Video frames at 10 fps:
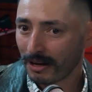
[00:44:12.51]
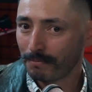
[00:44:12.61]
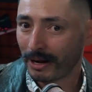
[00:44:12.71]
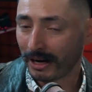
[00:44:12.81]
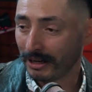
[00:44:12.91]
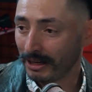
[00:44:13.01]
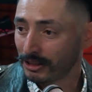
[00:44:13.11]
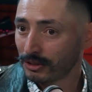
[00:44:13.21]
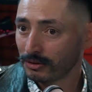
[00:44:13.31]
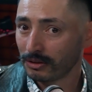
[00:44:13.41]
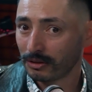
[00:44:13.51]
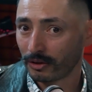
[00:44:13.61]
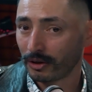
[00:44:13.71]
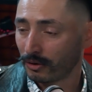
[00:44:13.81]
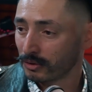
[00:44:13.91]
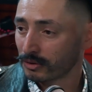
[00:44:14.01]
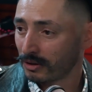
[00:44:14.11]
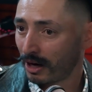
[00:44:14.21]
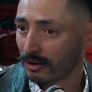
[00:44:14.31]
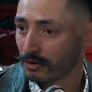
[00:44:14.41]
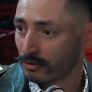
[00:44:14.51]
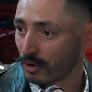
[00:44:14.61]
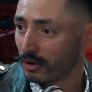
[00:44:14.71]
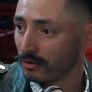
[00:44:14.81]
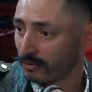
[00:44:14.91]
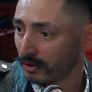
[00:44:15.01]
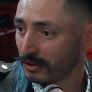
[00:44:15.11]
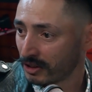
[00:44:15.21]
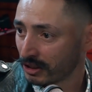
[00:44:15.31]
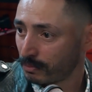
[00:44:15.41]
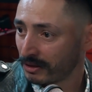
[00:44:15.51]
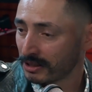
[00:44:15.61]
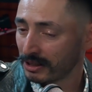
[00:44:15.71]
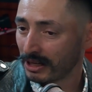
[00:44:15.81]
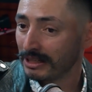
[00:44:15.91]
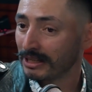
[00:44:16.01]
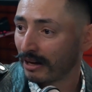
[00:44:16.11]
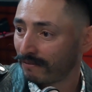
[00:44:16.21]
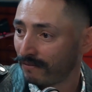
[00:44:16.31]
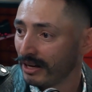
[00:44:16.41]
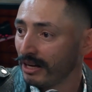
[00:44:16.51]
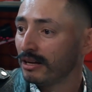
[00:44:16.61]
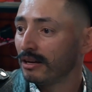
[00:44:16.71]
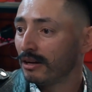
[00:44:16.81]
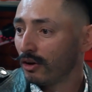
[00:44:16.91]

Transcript: But I need to learn also how to grow from this experience and not flee